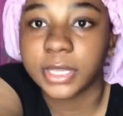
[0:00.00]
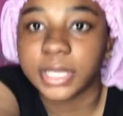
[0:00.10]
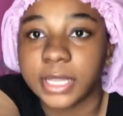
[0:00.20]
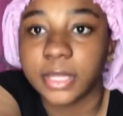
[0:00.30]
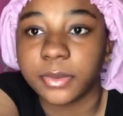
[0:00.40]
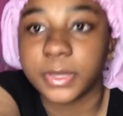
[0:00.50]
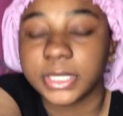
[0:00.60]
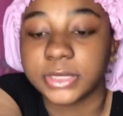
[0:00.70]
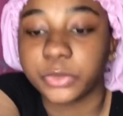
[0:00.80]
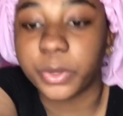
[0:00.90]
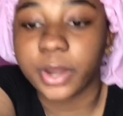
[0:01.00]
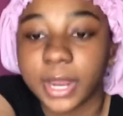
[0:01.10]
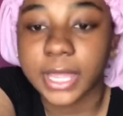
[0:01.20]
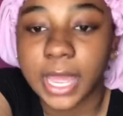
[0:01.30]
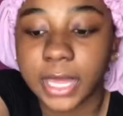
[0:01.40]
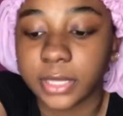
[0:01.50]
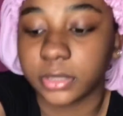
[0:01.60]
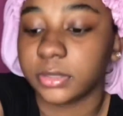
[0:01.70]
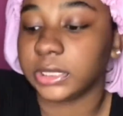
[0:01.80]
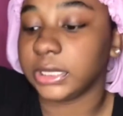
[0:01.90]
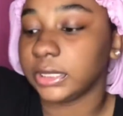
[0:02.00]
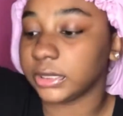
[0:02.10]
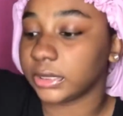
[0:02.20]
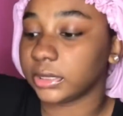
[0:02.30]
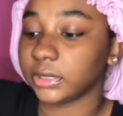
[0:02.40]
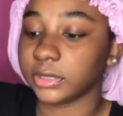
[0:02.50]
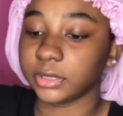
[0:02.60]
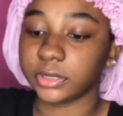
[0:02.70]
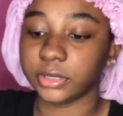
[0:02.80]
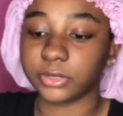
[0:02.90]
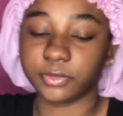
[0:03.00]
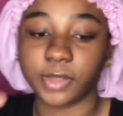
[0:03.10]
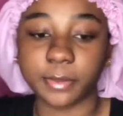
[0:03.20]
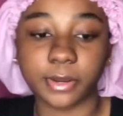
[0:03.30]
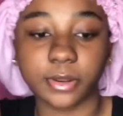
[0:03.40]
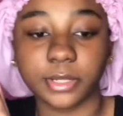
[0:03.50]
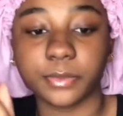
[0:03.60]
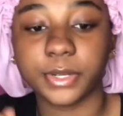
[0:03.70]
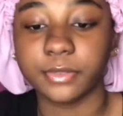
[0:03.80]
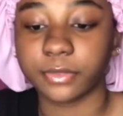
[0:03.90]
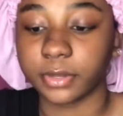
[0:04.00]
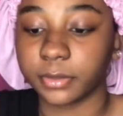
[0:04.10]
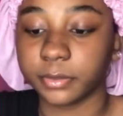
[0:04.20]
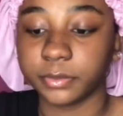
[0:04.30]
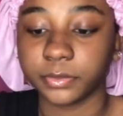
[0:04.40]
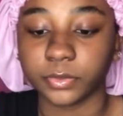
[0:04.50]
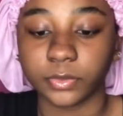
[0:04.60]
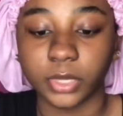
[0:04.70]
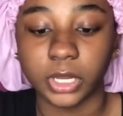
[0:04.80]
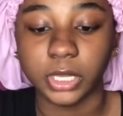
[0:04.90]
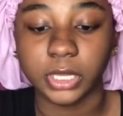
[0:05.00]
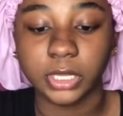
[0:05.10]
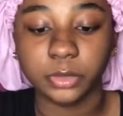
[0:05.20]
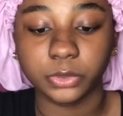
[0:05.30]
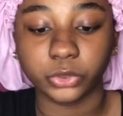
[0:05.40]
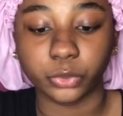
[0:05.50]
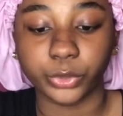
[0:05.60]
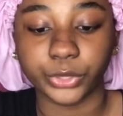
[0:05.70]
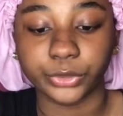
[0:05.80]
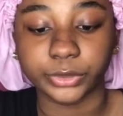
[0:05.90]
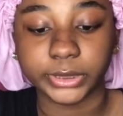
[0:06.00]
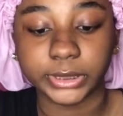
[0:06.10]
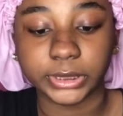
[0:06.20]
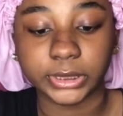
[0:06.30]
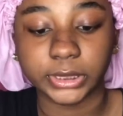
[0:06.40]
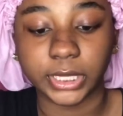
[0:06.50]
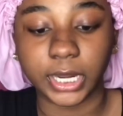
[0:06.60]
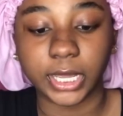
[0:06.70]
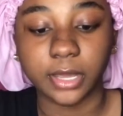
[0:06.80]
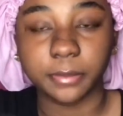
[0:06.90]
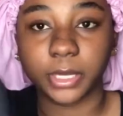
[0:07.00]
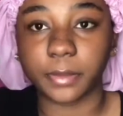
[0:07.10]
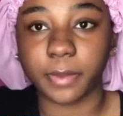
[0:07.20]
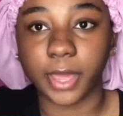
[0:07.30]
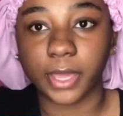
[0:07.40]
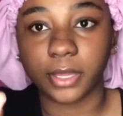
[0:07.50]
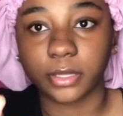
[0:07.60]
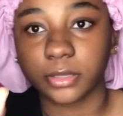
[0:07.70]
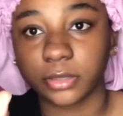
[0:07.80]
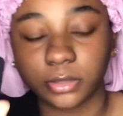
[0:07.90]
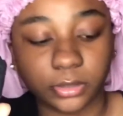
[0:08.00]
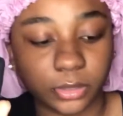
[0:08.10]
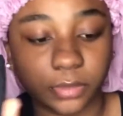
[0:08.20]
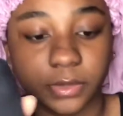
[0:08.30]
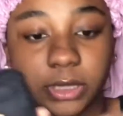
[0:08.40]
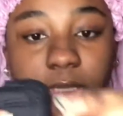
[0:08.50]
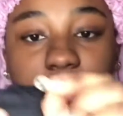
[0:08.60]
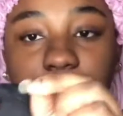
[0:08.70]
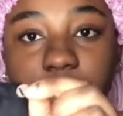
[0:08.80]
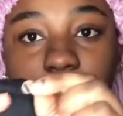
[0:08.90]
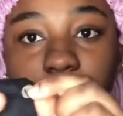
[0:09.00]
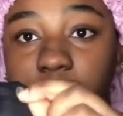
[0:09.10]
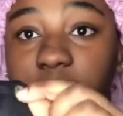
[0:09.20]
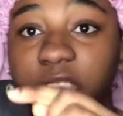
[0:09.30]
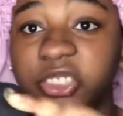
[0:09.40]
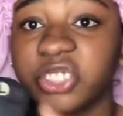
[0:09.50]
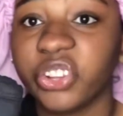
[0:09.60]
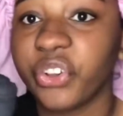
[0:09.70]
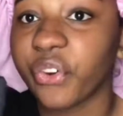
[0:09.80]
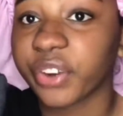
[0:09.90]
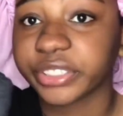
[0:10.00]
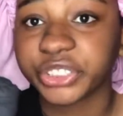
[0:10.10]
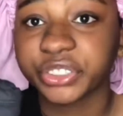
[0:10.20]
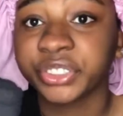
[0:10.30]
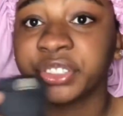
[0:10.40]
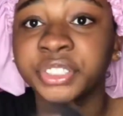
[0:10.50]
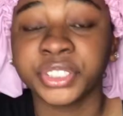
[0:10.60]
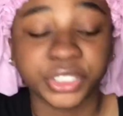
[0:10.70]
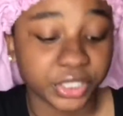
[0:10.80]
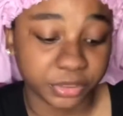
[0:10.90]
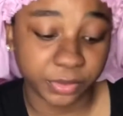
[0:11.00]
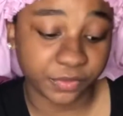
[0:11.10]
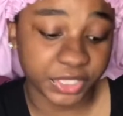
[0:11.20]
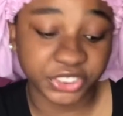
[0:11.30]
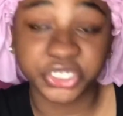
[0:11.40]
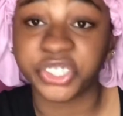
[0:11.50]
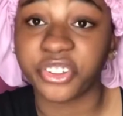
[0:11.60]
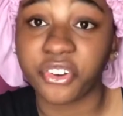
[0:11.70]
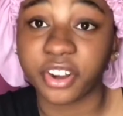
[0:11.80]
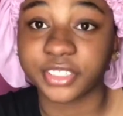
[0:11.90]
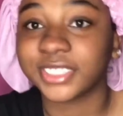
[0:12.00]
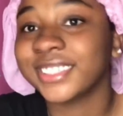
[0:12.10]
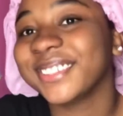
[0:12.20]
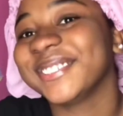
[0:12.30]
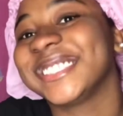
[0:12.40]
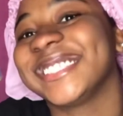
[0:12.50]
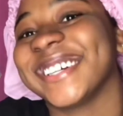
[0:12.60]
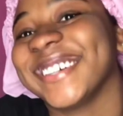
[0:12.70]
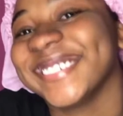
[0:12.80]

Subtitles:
anyways, where I got these little fabric underwear from, it was ordered and they come in a pack of these. This is a large because my face is a large. Stop.